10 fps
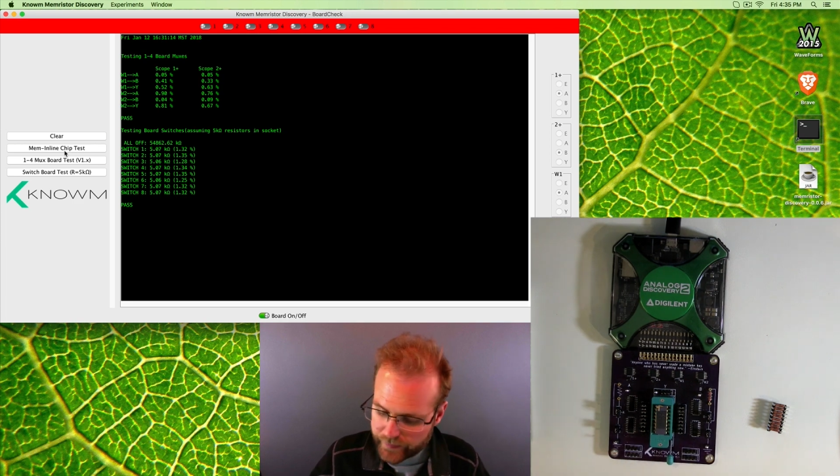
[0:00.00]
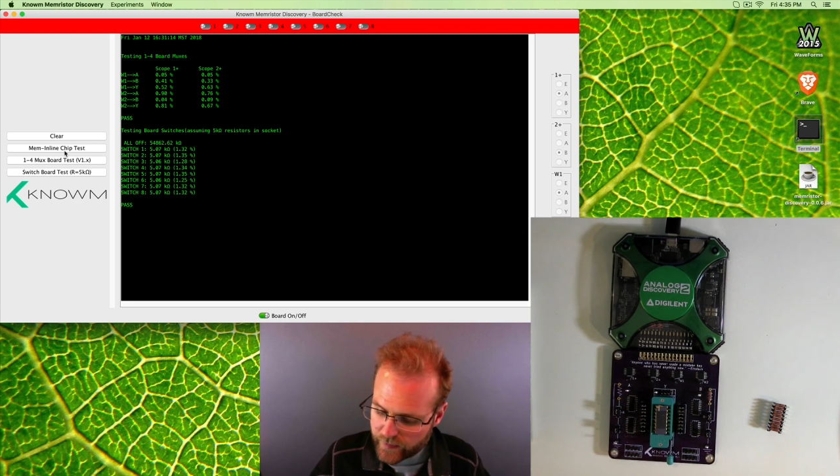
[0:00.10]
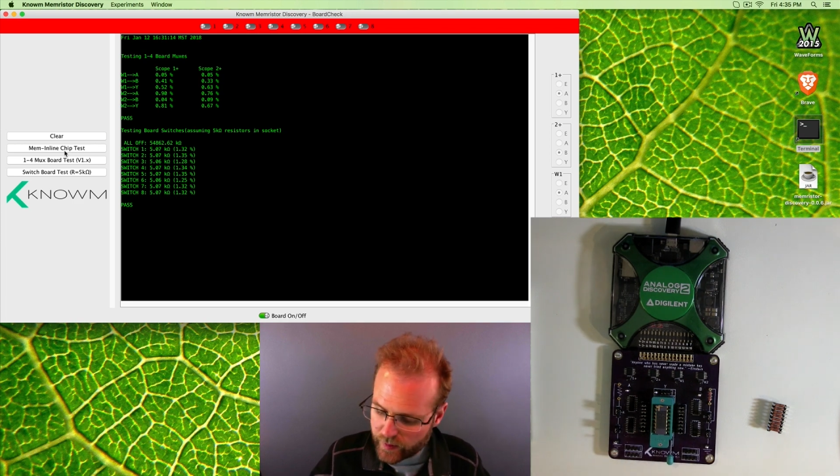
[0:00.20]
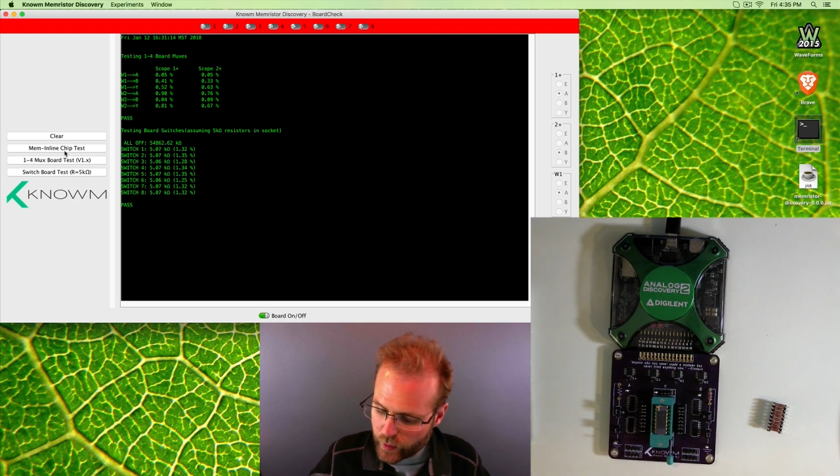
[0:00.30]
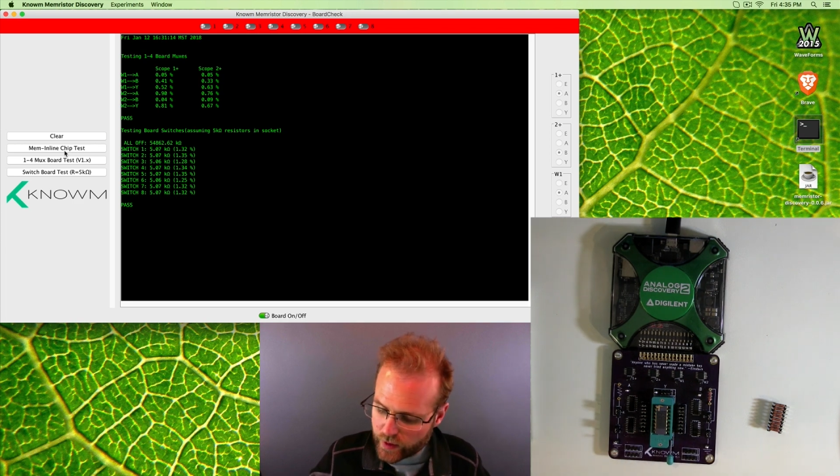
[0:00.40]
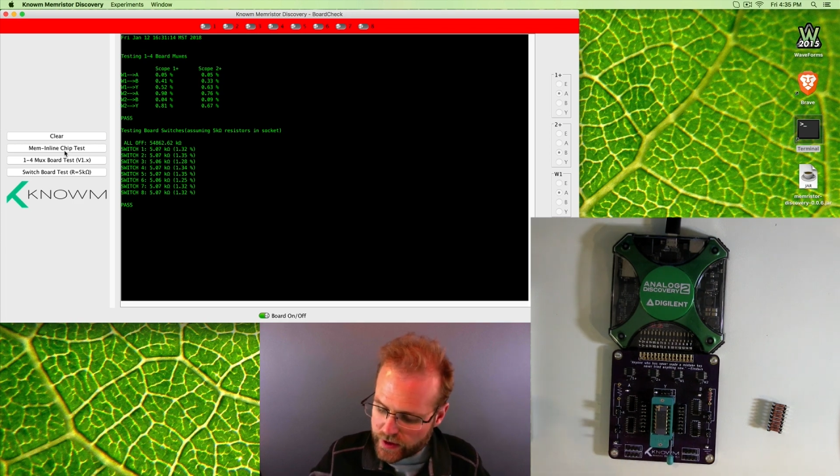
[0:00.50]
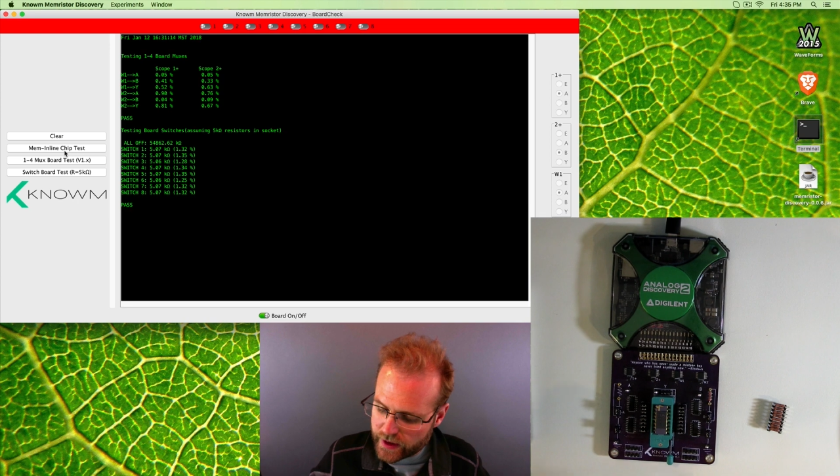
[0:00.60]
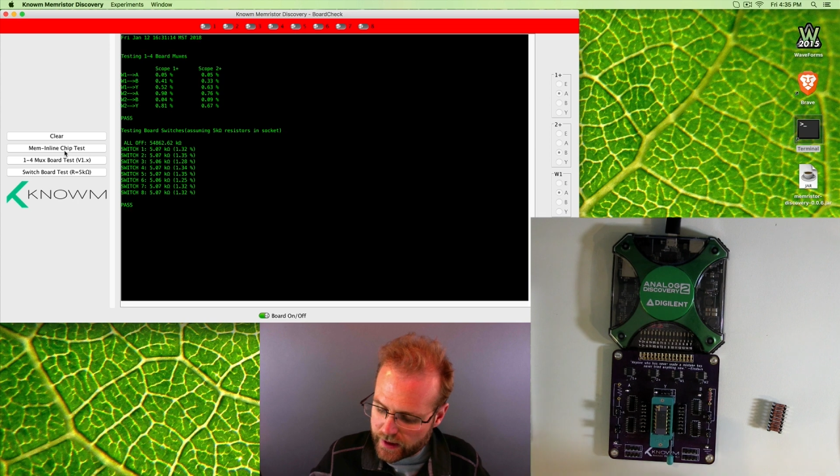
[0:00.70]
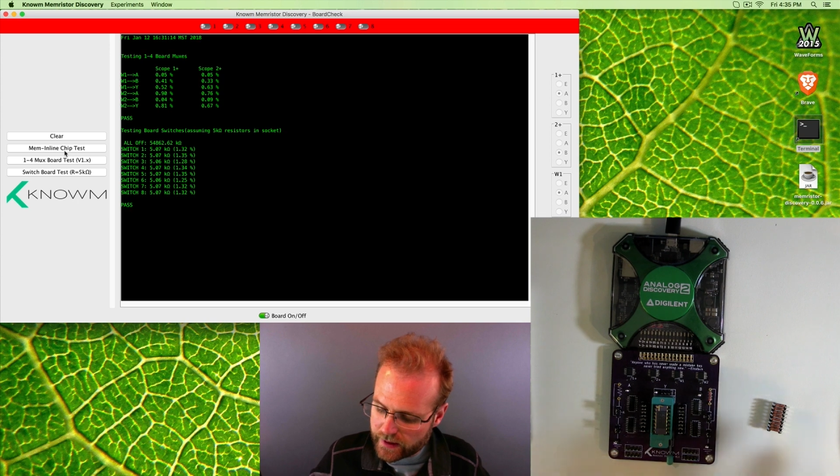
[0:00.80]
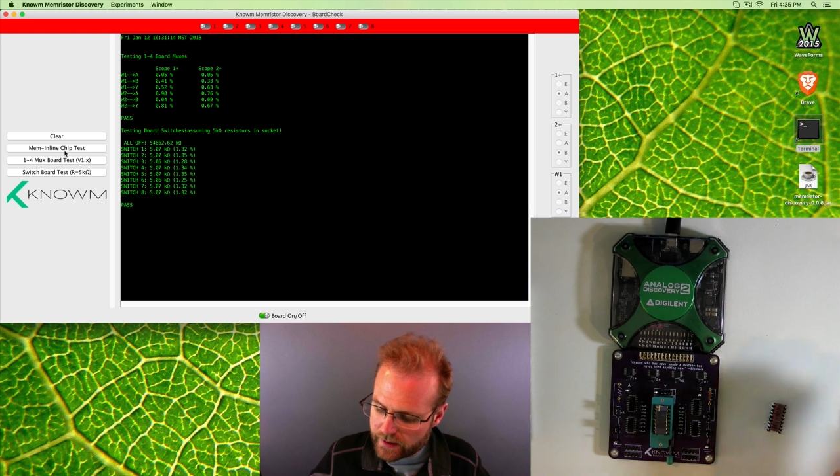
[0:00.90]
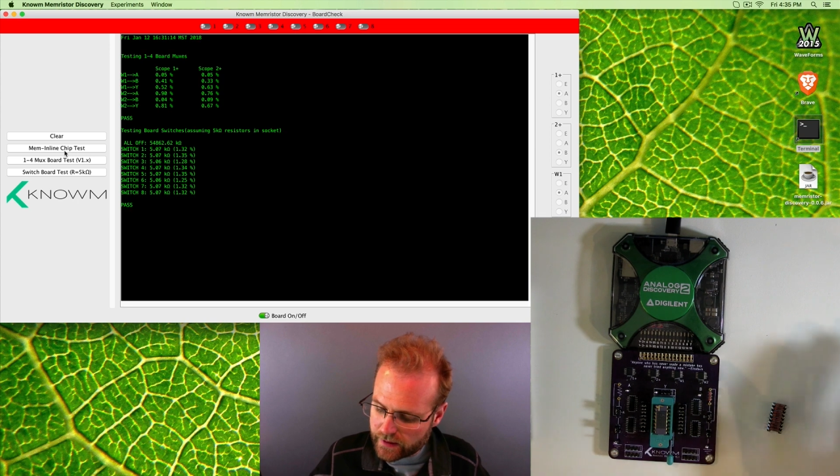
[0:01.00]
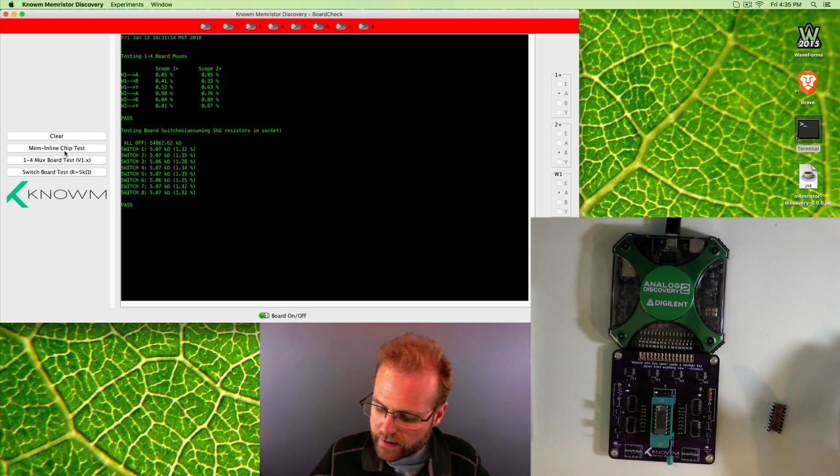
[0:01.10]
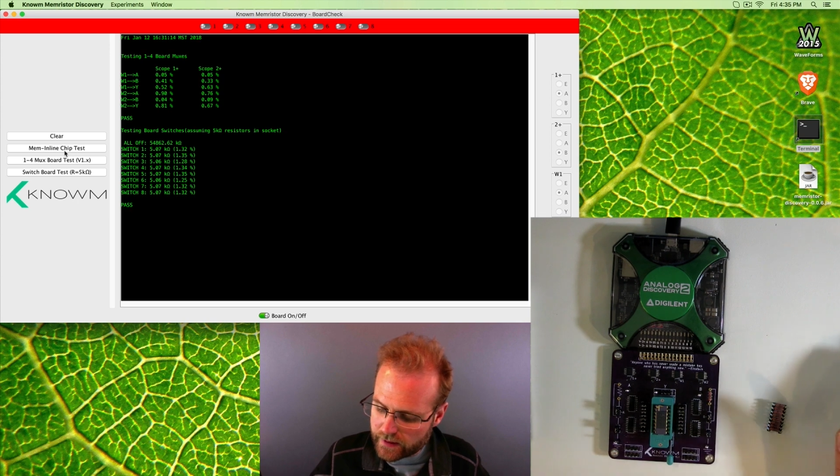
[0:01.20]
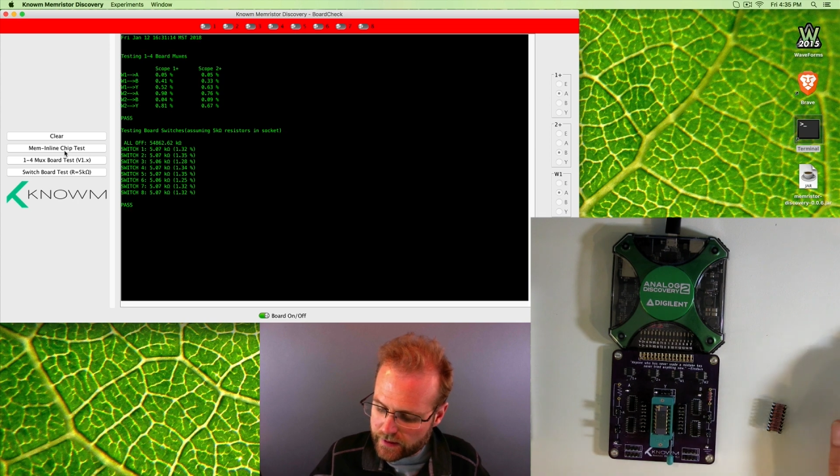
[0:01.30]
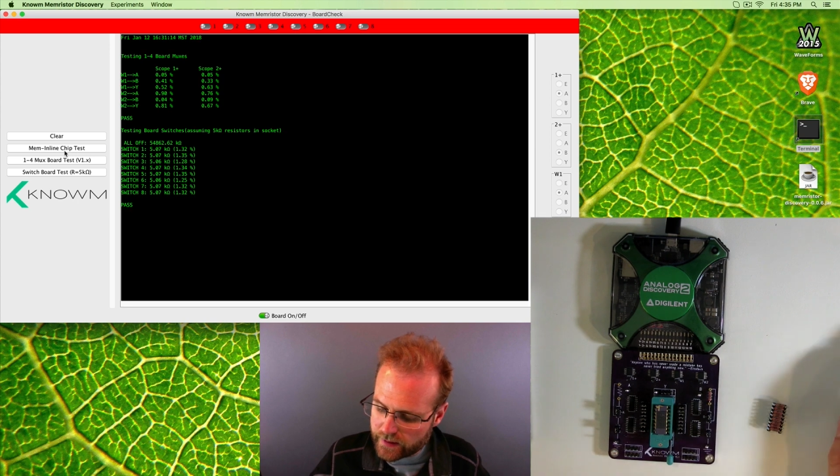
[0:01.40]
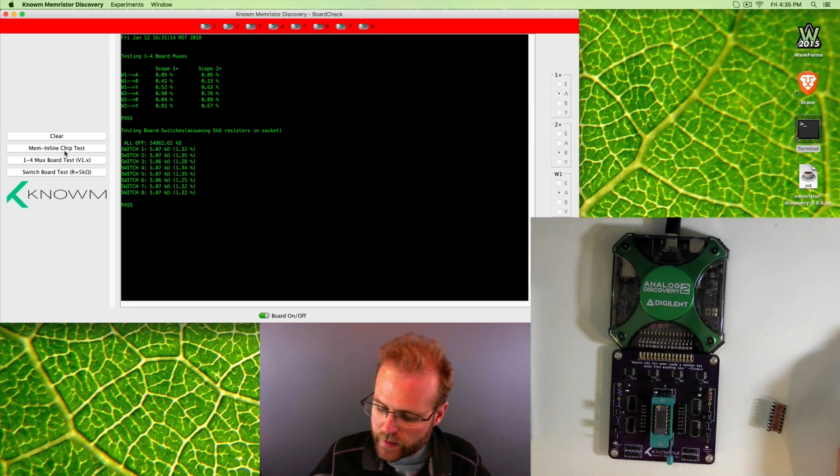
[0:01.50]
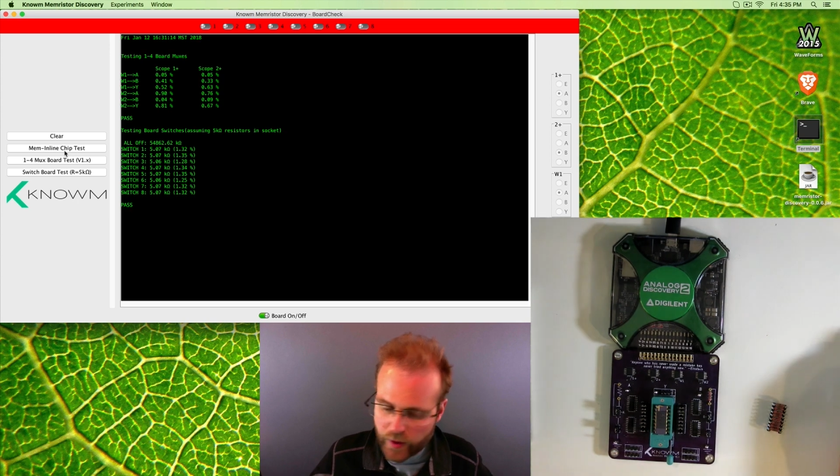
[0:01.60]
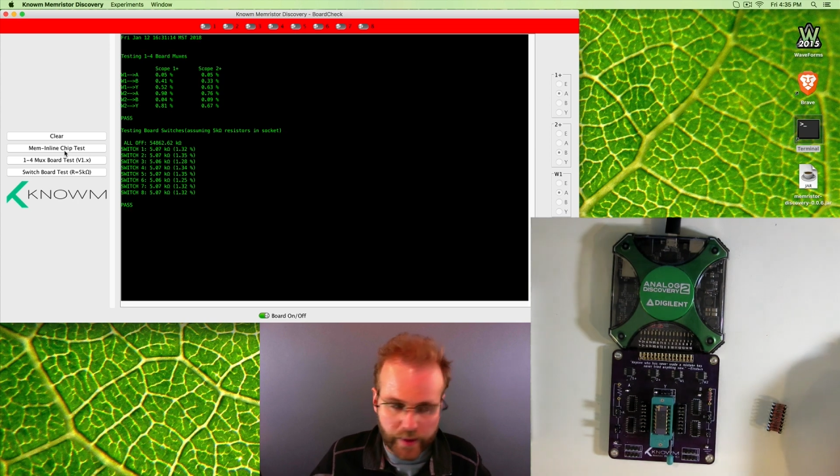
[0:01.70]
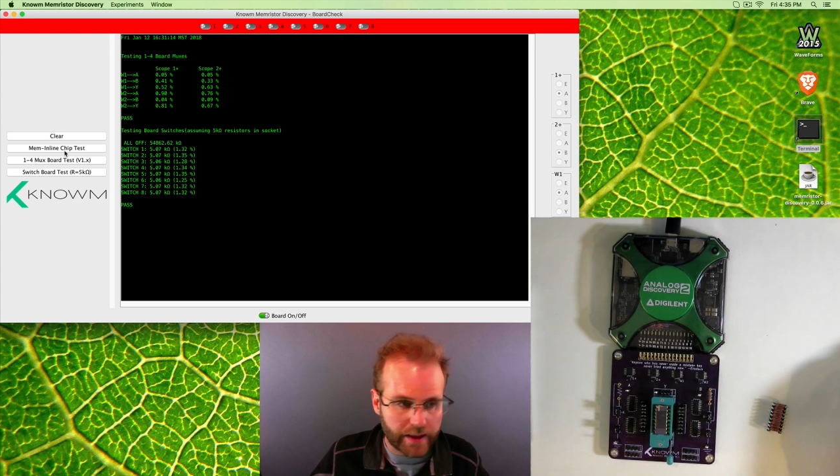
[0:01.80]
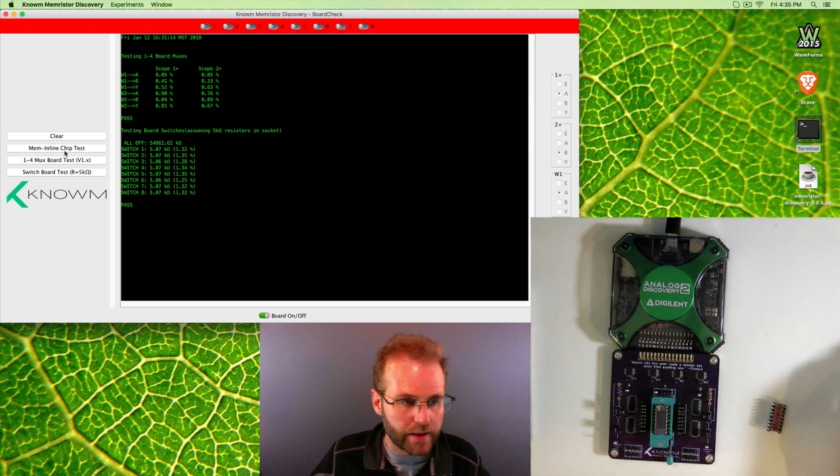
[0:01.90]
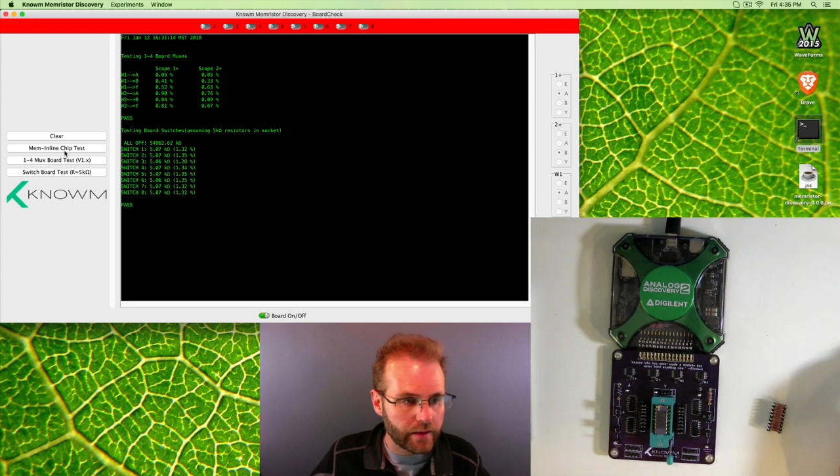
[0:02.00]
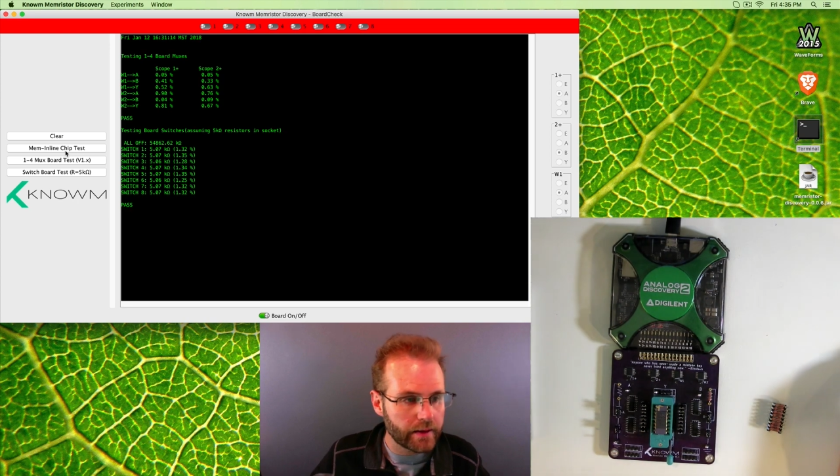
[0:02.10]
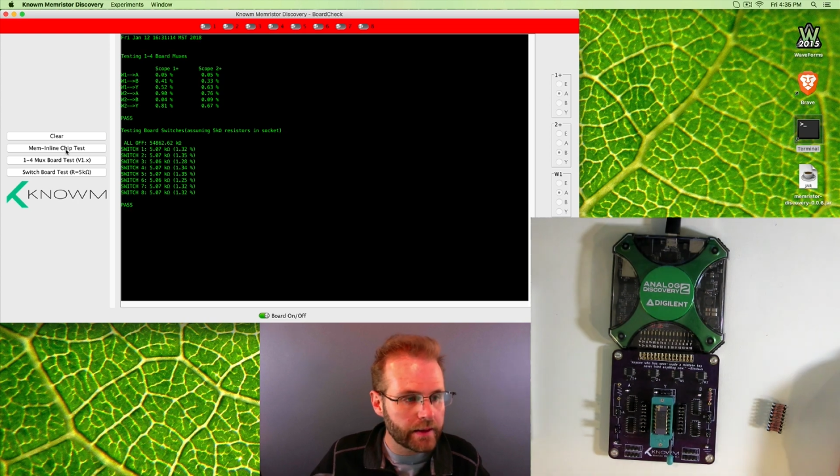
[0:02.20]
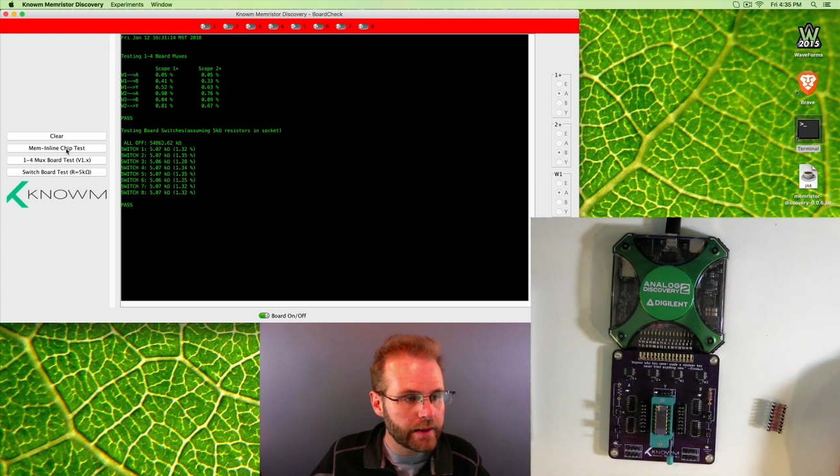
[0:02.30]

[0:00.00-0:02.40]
the board check experiment here.